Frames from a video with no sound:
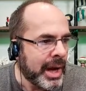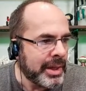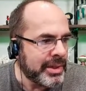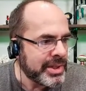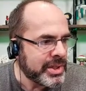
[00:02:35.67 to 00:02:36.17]

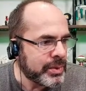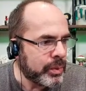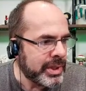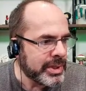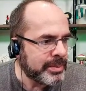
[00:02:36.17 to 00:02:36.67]
This
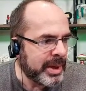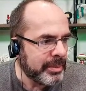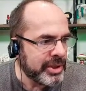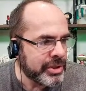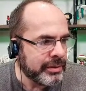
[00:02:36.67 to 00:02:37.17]
was
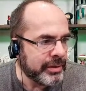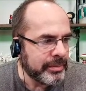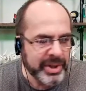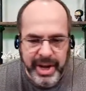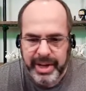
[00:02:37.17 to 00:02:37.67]
published
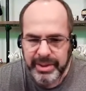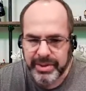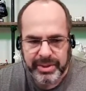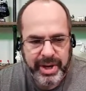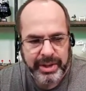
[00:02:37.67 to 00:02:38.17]
November 9th,
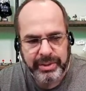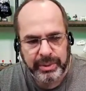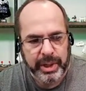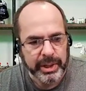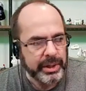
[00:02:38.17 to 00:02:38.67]
so not too
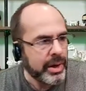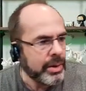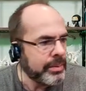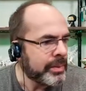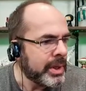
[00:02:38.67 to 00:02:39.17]
long
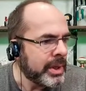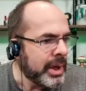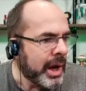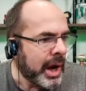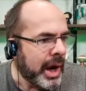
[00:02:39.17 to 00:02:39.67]
ago.
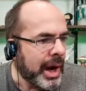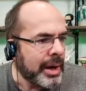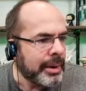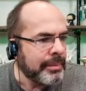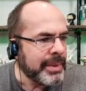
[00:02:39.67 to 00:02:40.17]

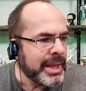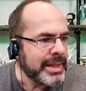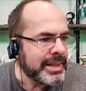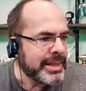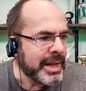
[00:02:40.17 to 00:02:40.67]

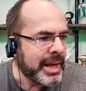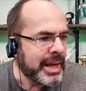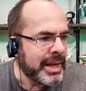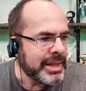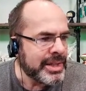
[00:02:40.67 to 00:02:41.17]
It
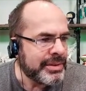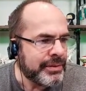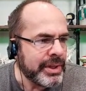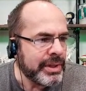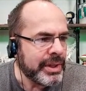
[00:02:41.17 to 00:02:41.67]
says,
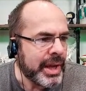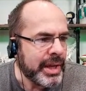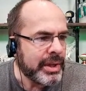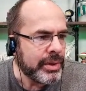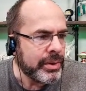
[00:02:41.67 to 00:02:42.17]
feel
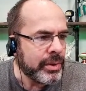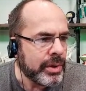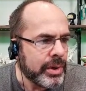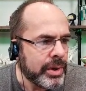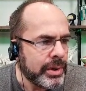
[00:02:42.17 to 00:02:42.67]
like
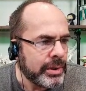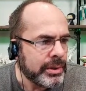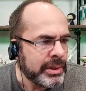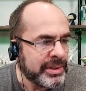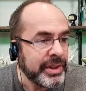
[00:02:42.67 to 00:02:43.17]
you
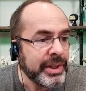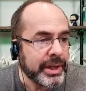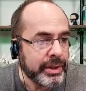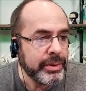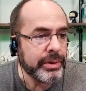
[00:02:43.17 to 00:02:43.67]

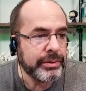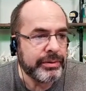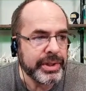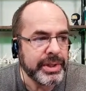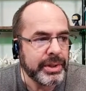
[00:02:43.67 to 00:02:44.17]
don't
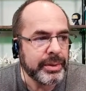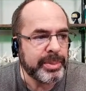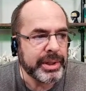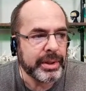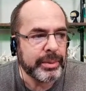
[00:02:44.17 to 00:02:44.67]
fit in either
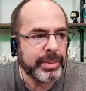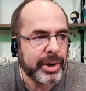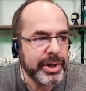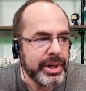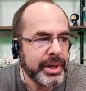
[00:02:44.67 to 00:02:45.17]
political
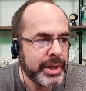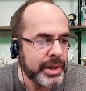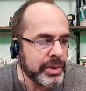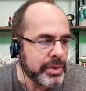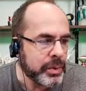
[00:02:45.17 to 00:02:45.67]
party.
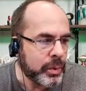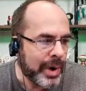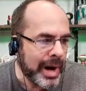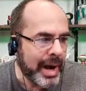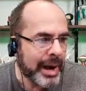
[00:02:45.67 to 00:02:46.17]
Here's
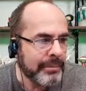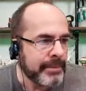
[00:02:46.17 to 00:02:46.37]
why.